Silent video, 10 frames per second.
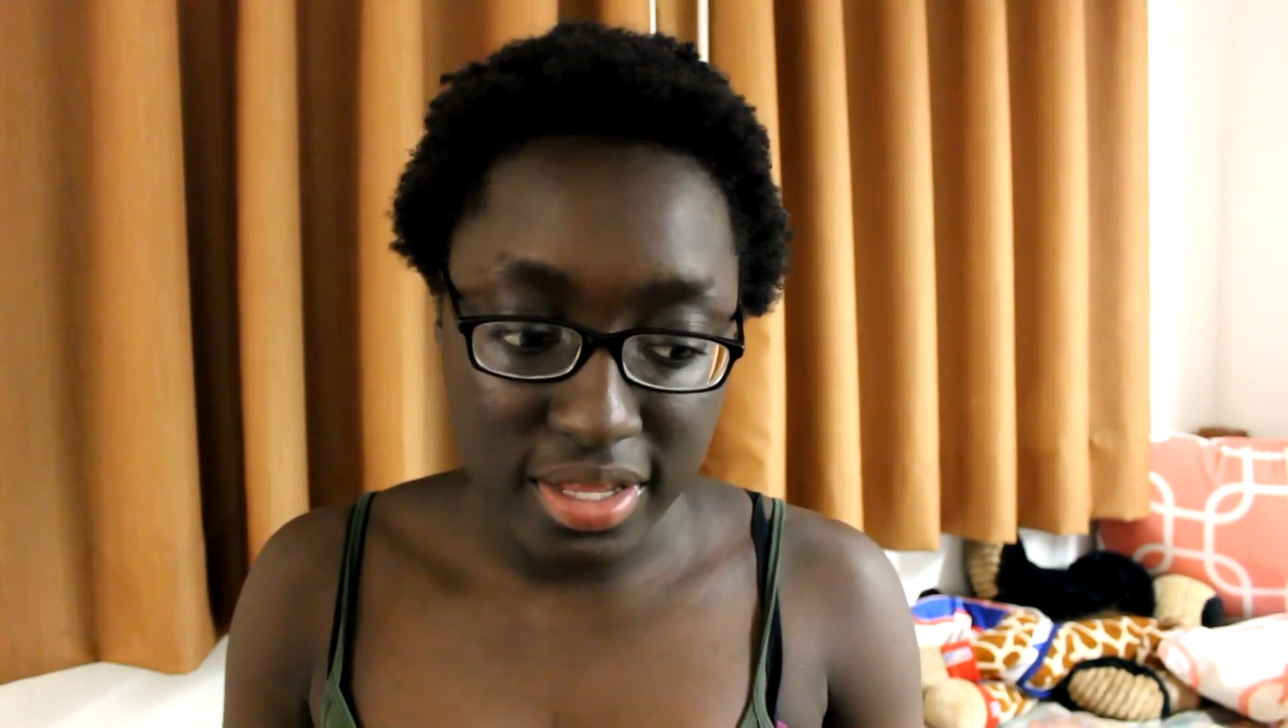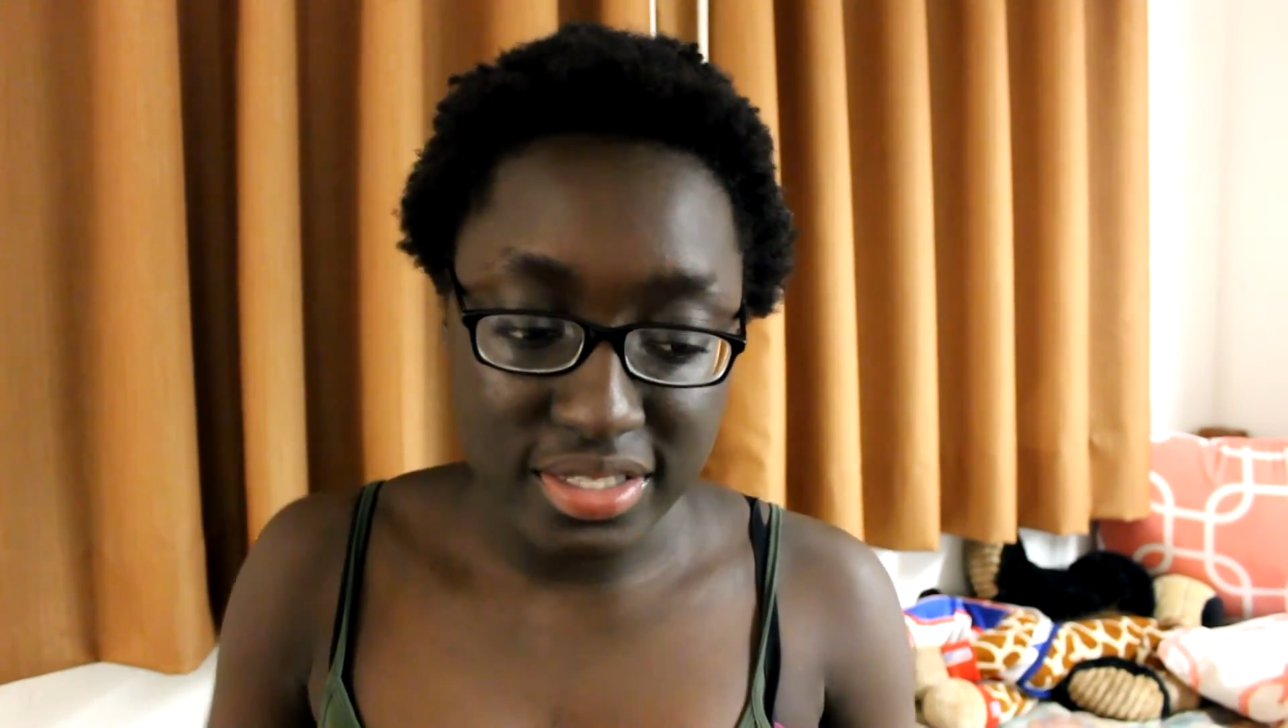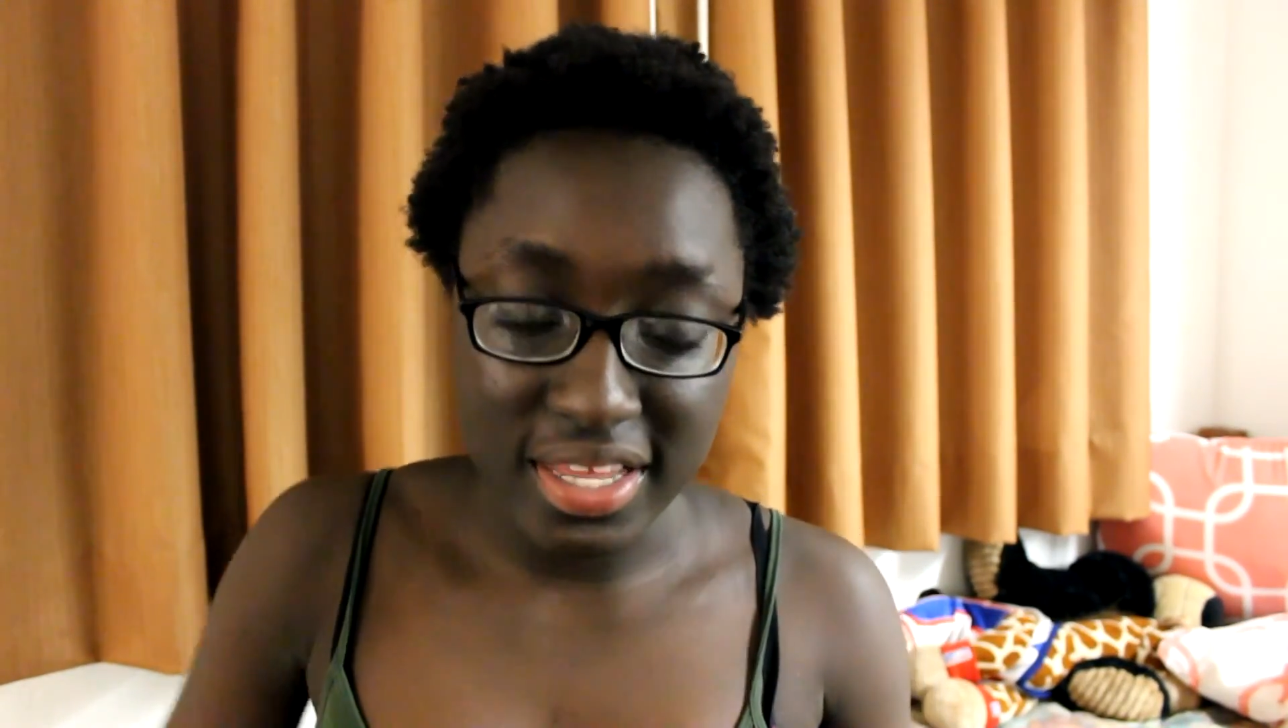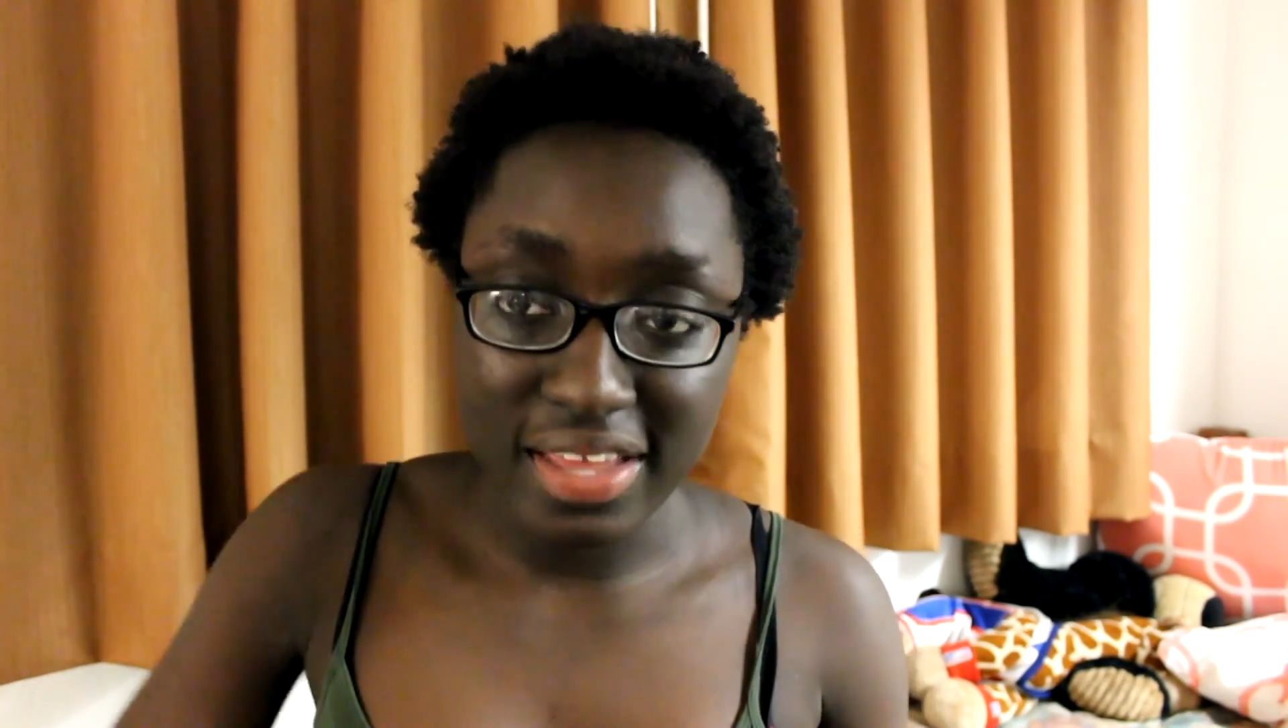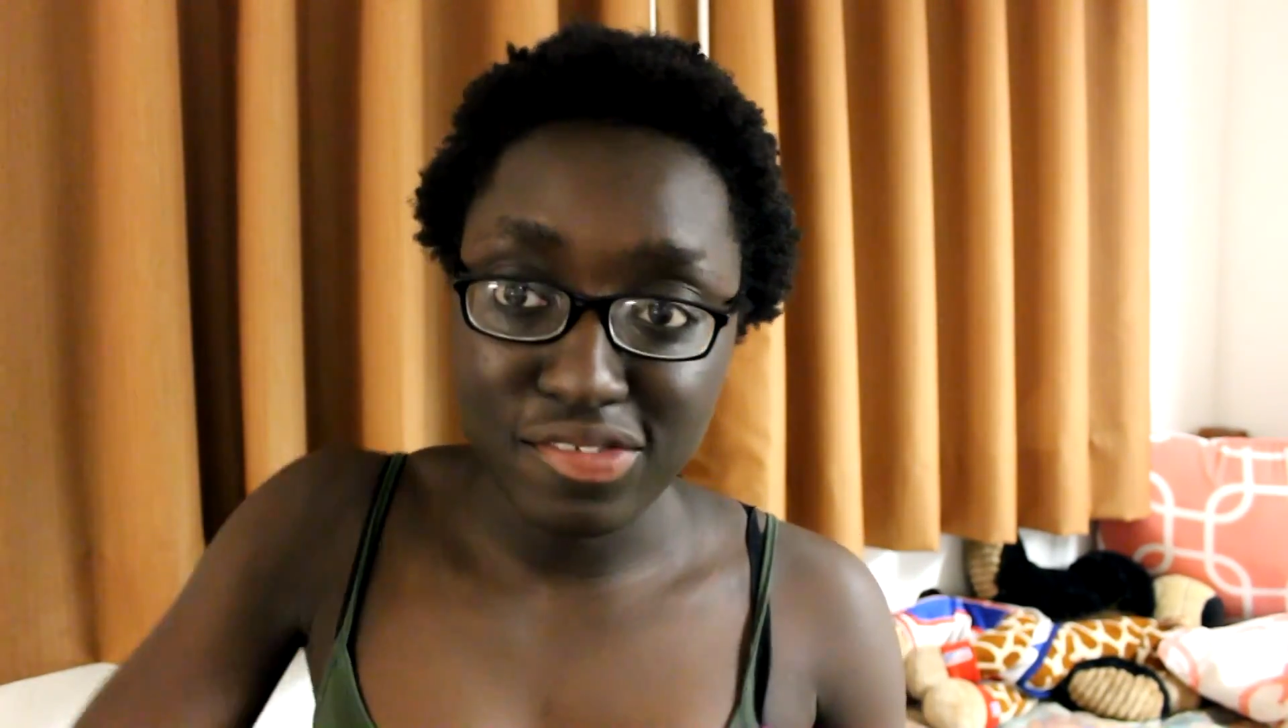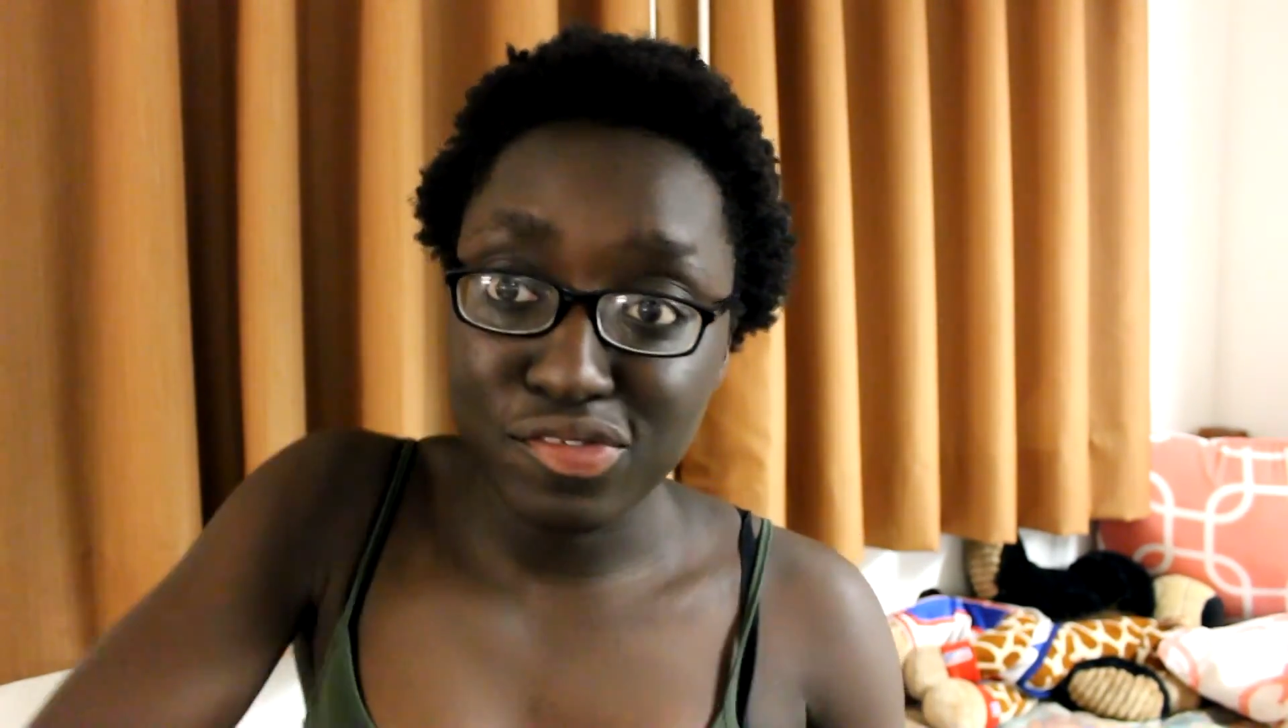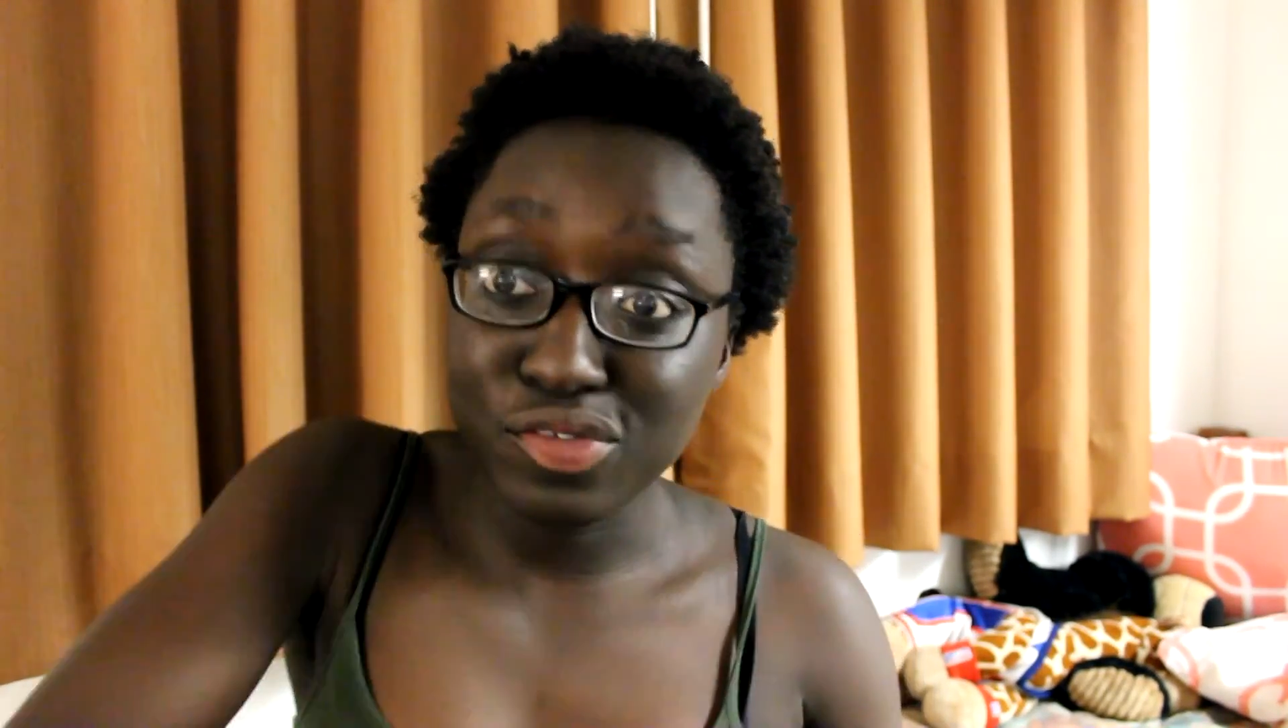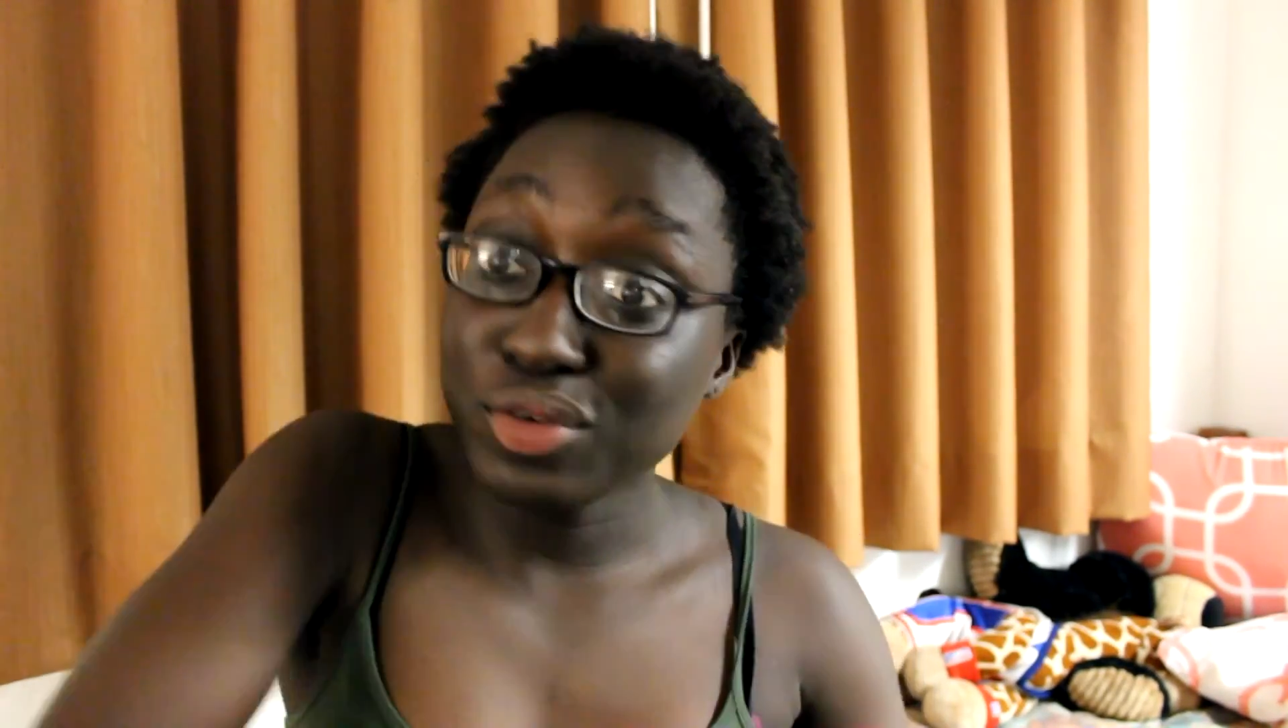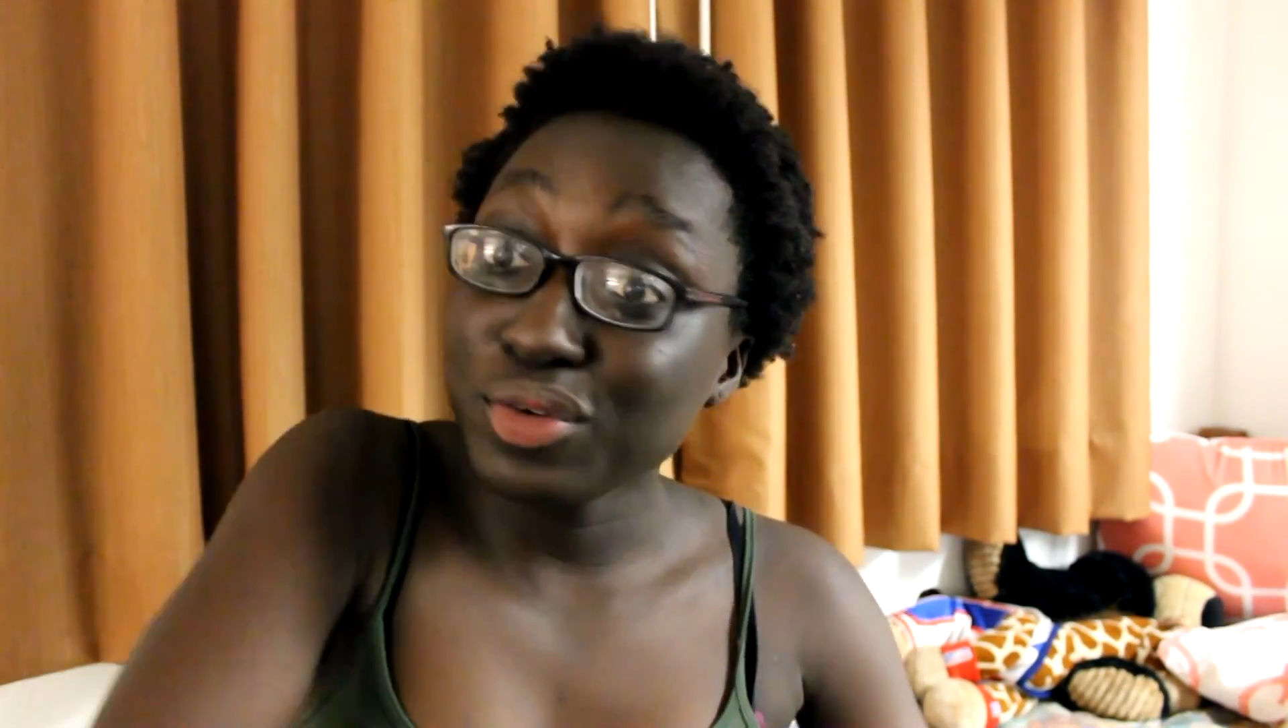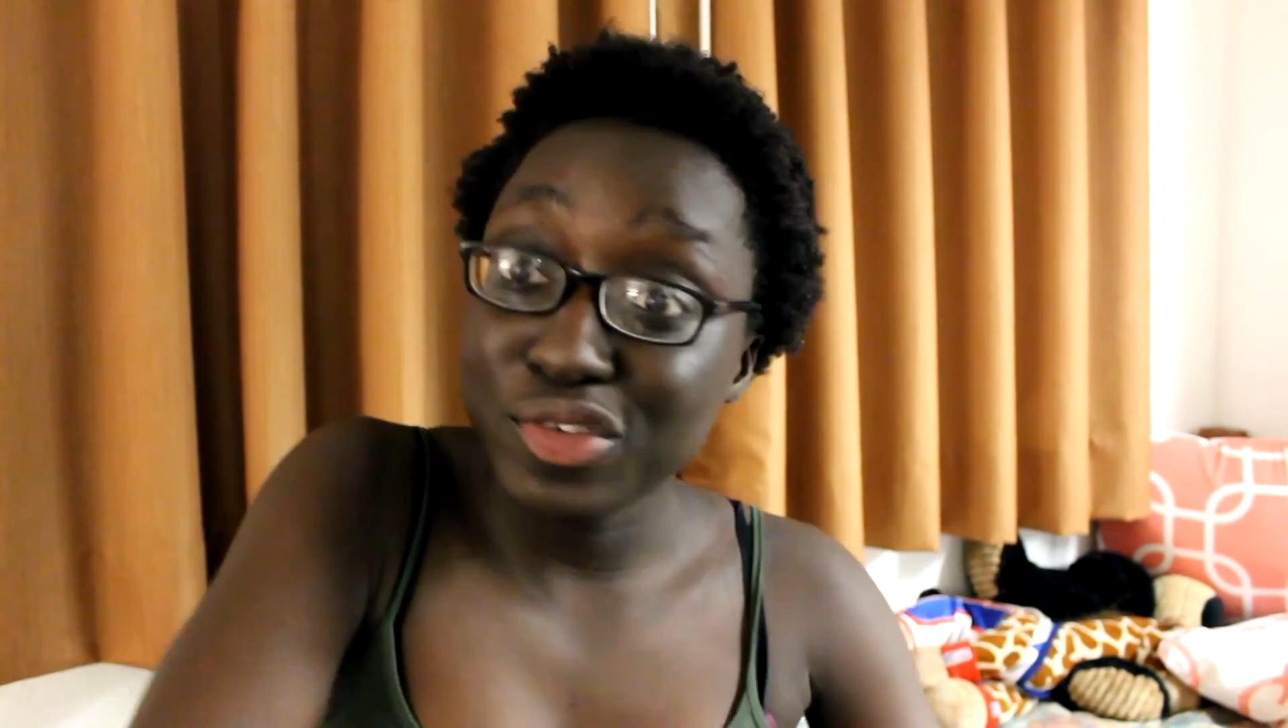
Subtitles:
a food